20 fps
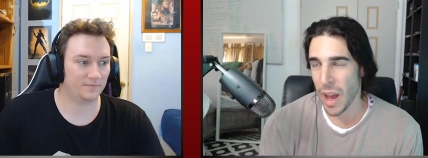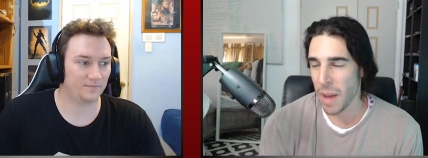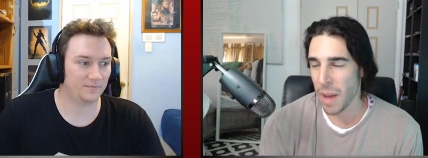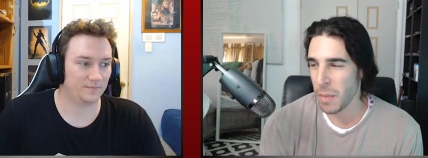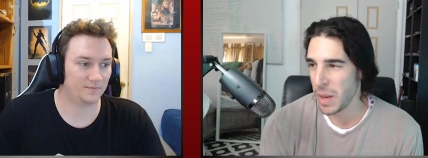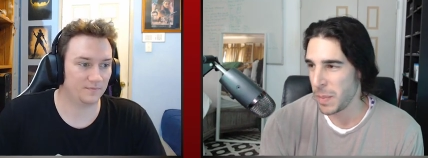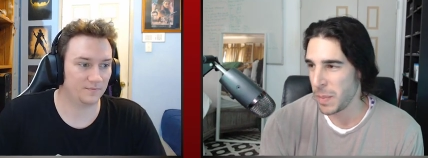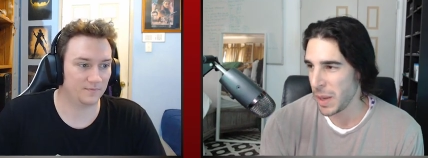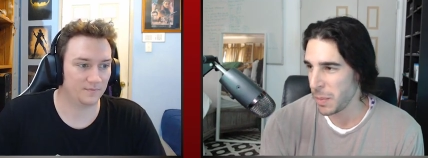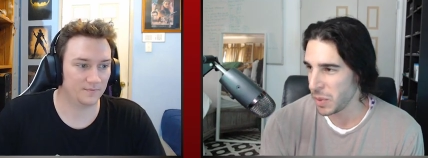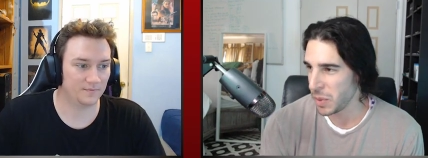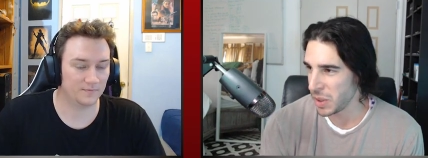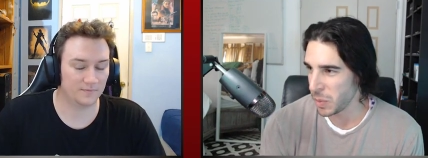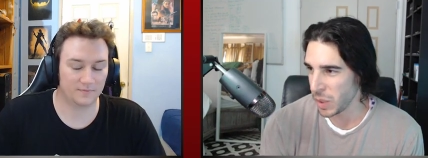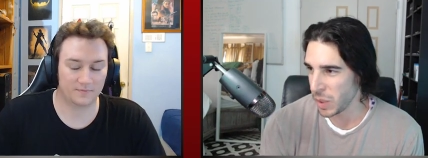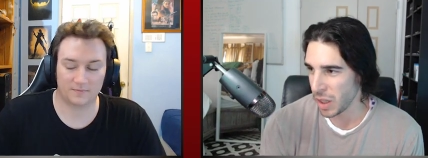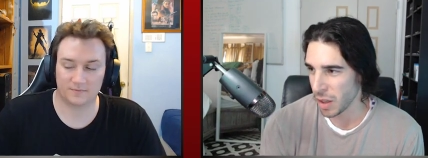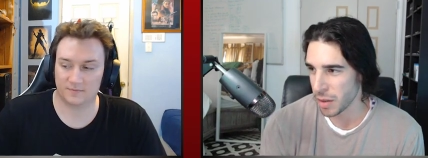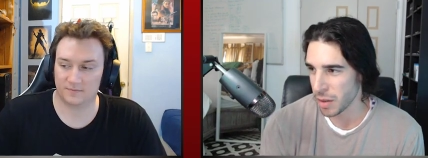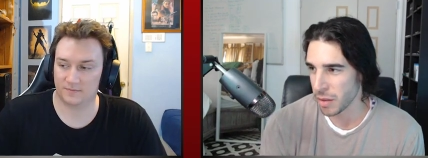Speaker 1: many people did we
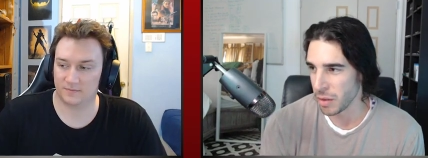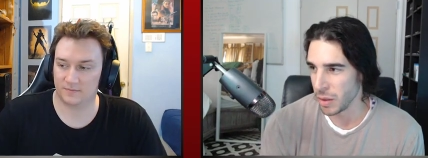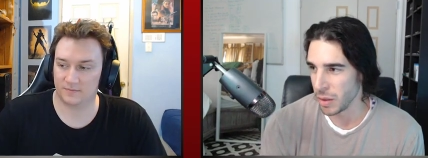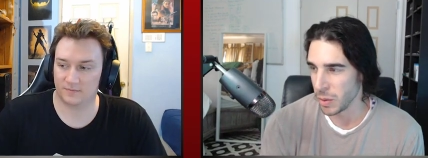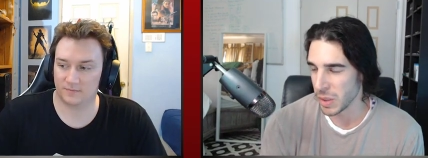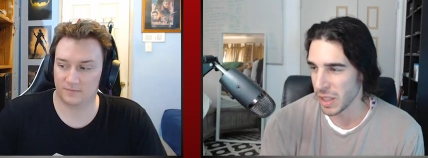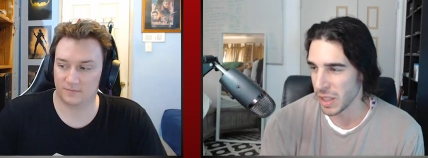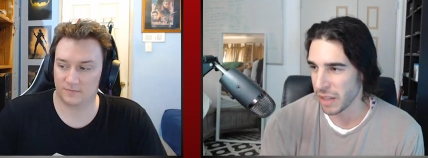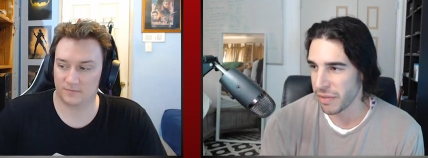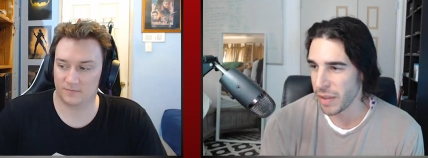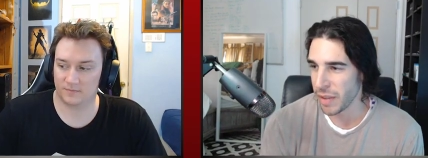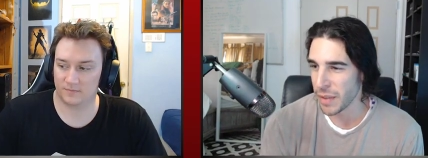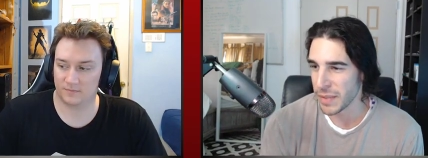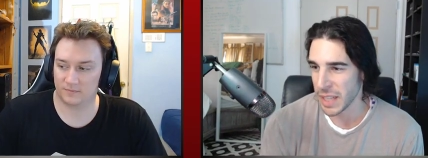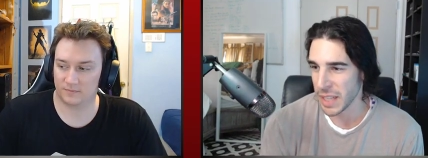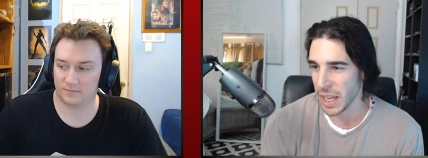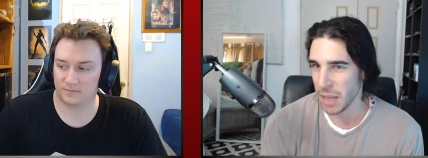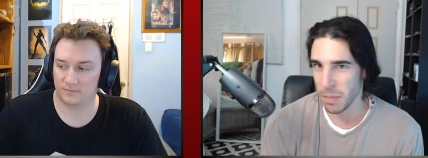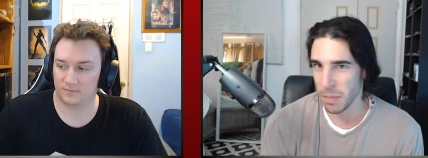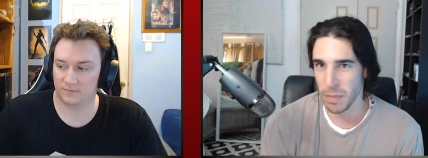go through? It was like
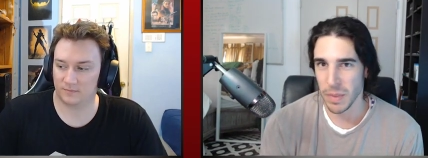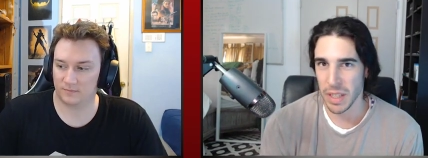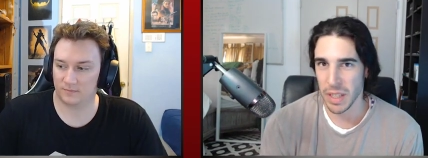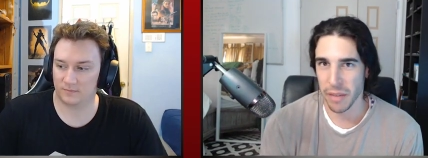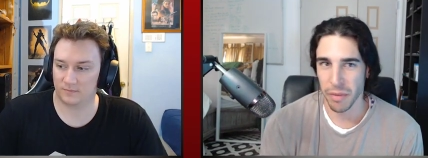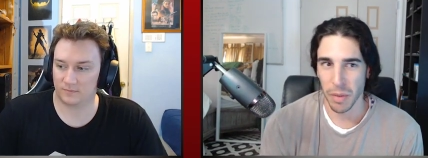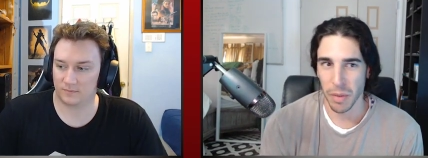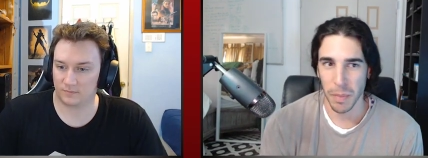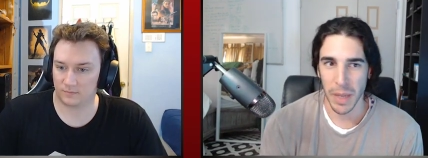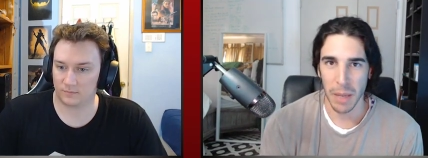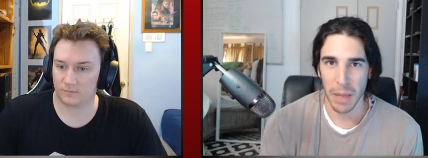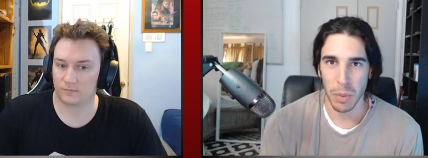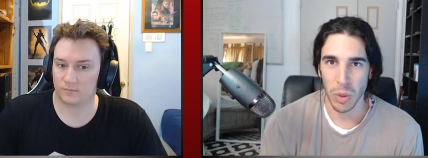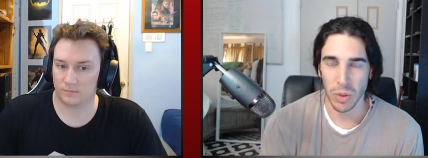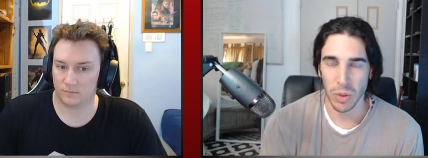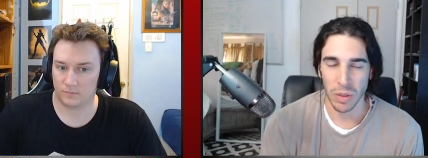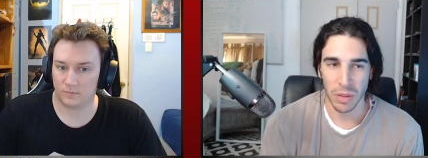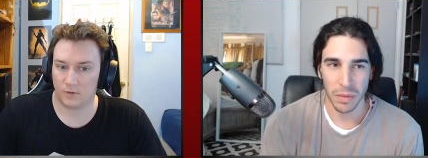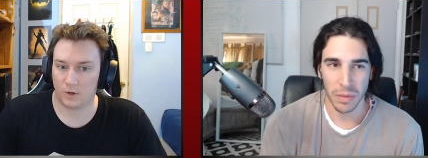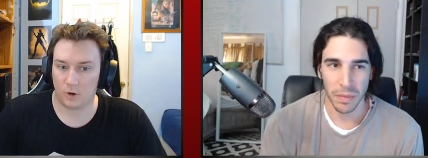15 different people.
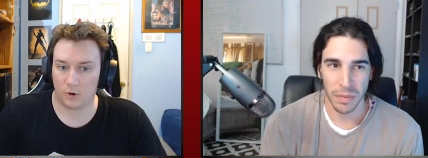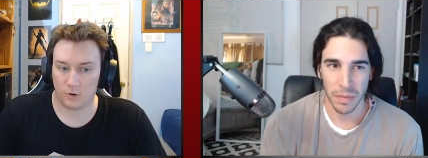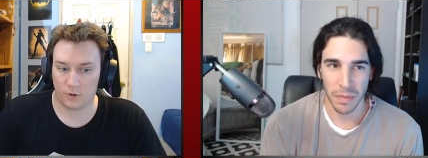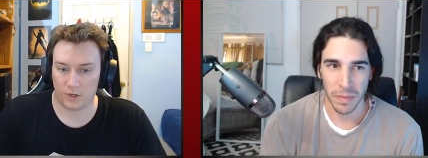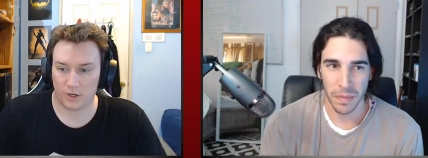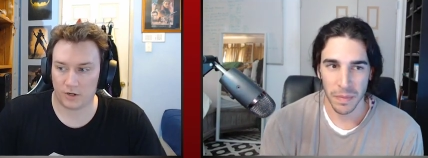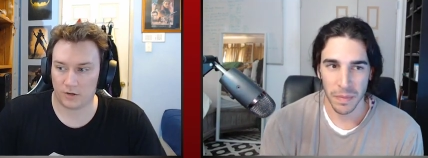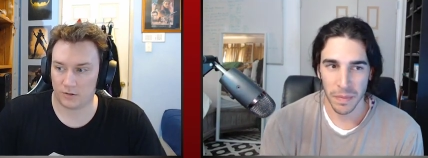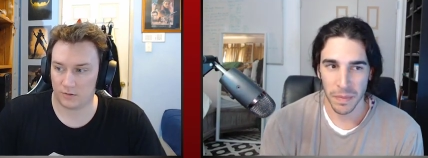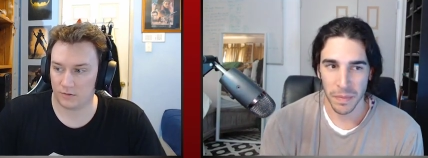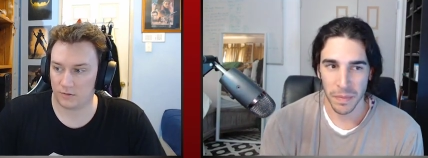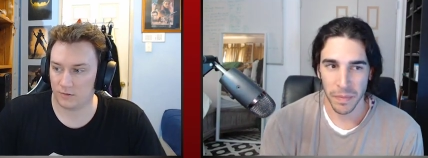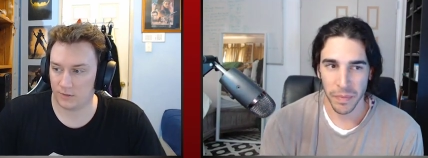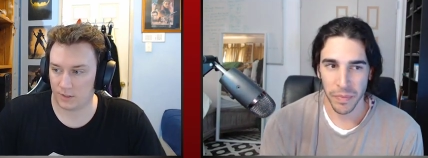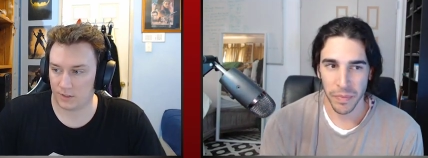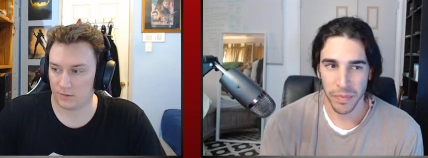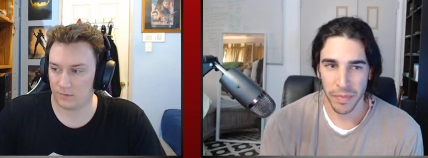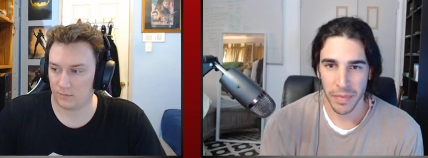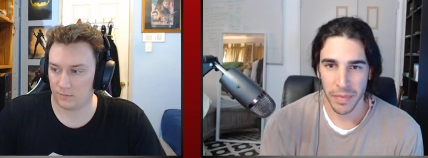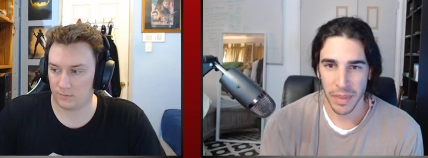Oh, yeah. Yeah.